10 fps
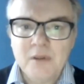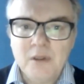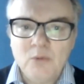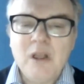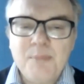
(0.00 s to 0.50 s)

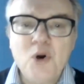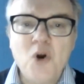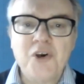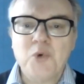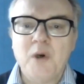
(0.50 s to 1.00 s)
Well, a
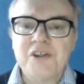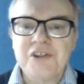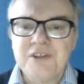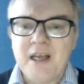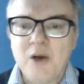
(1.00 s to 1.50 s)
broader
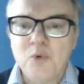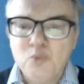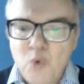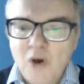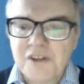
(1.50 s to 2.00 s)
question now.
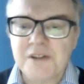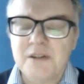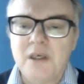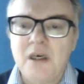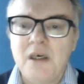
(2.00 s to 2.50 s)
What
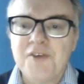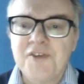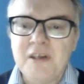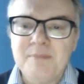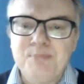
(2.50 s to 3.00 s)
are
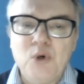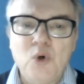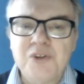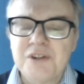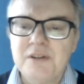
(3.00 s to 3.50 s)
the
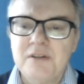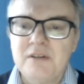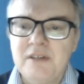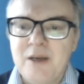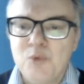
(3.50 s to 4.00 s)
important
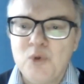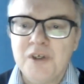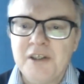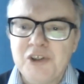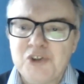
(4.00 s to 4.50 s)

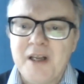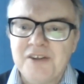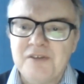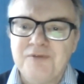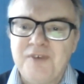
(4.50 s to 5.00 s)
networking trends
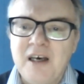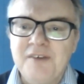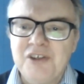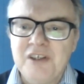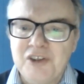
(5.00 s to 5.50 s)
in
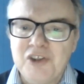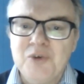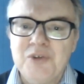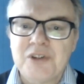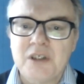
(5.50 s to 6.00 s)
5G that you
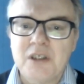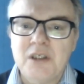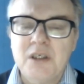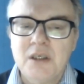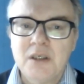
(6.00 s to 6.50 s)

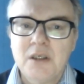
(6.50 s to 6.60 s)
see,